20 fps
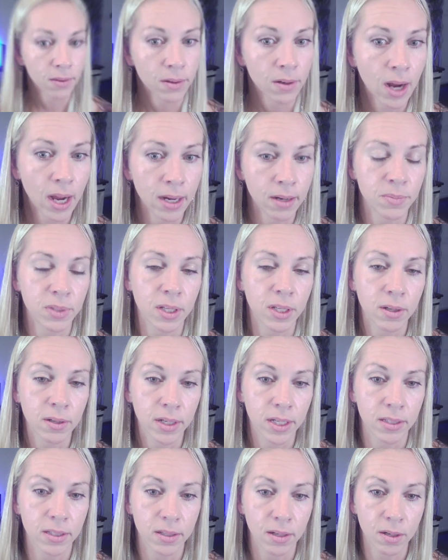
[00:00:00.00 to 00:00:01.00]
other items that are
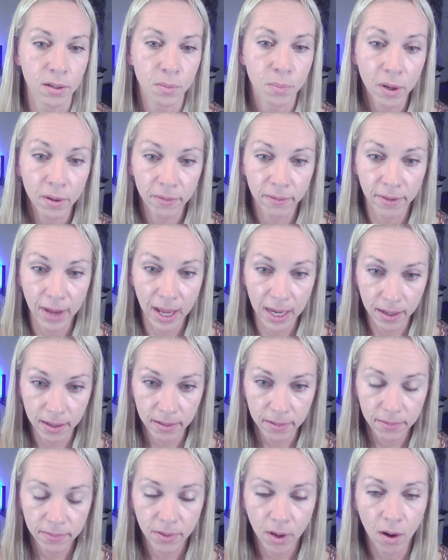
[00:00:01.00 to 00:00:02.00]
considered
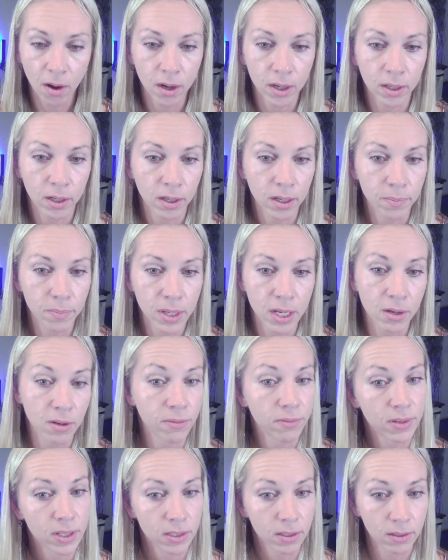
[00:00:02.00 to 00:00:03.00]
preventive are going to be
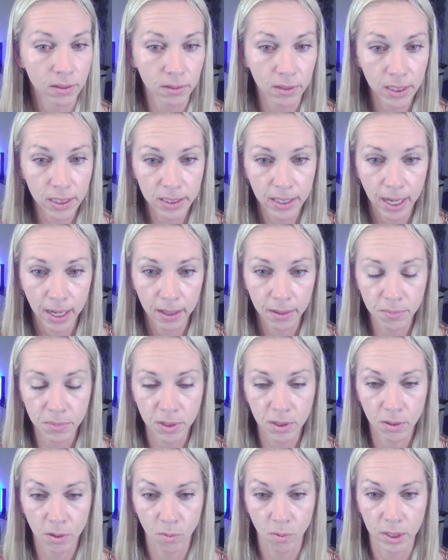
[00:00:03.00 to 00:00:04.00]
your physical
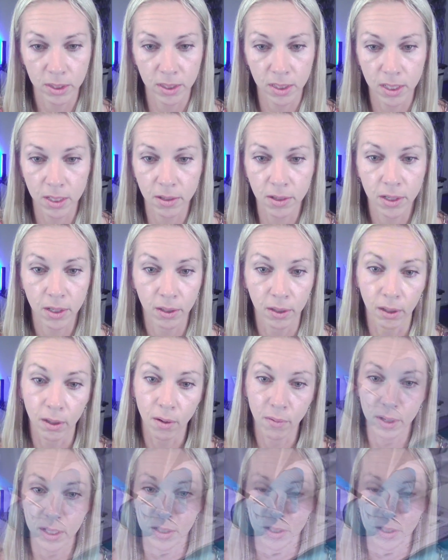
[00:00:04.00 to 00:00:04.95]
exams. So once a year, you can go